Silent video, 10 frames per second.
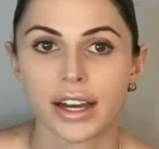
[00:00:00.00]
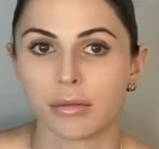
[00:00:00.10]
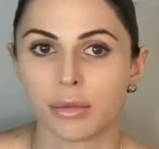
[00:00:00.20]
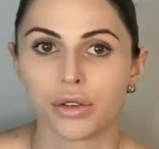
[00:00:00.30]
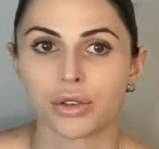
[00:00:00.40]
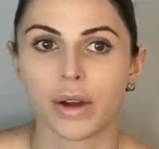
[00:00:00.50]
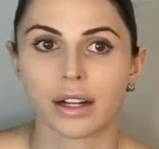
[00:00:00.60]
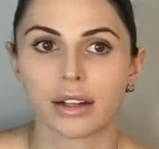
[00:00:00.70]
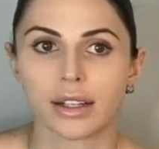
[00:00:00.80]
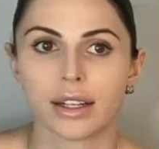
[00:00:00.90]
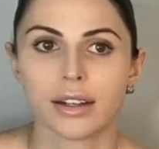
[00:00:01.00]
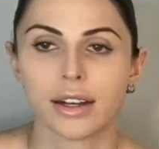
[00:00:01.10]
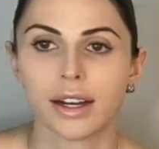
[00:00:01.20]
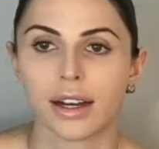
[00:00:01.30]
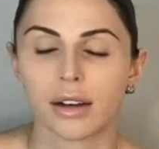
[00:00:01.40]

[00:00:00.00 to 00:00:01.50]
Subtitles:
and mutuality.